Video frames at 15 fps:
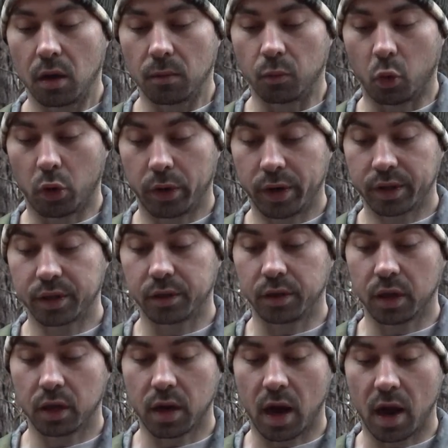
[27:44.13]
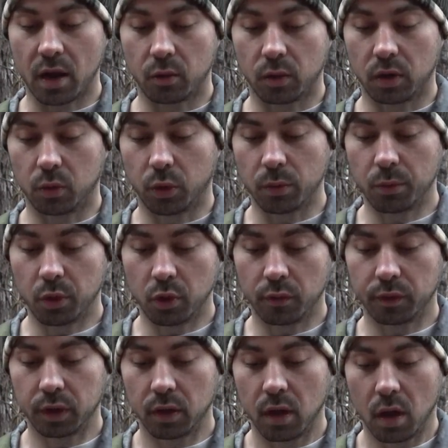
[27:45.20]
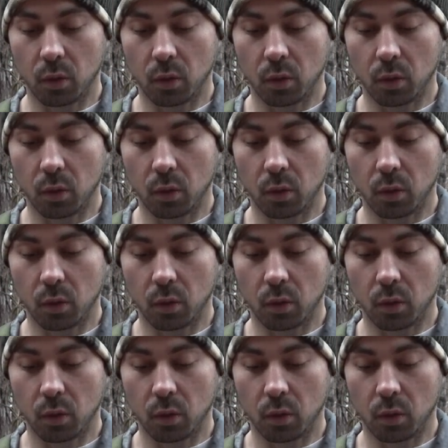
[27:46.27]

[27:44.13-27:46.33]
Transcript: More recently in Iowa, we moved